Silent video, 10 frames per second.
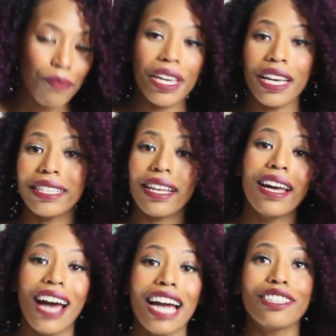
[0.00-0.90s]
because
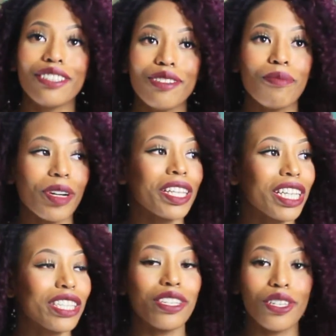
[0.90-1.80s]
I do
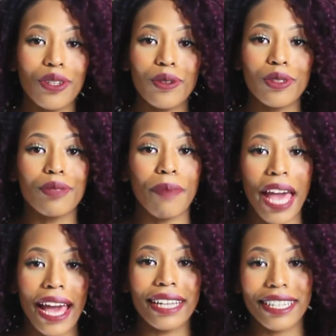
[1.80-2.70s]
bring this huge
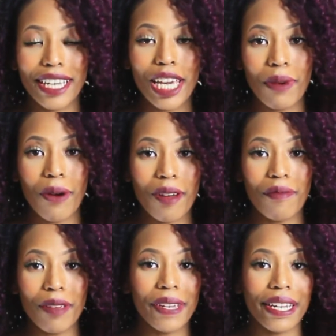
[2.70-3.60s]
bag to chemo
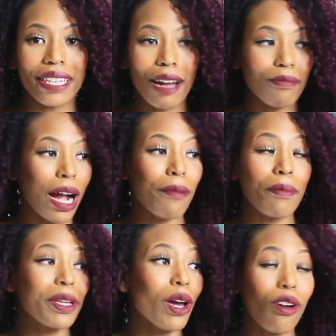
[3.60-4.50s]
with me because I'm
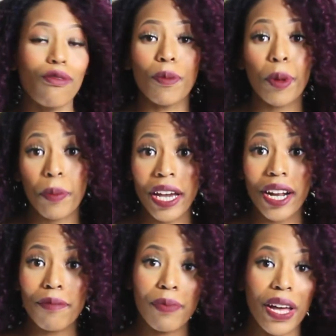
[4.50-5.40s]
probably over
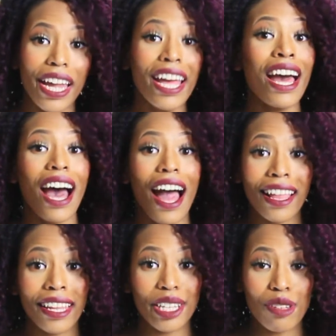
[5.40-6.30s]
prepared, but
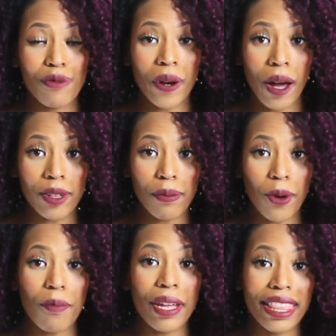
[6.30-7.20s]
I like to feel comfortable.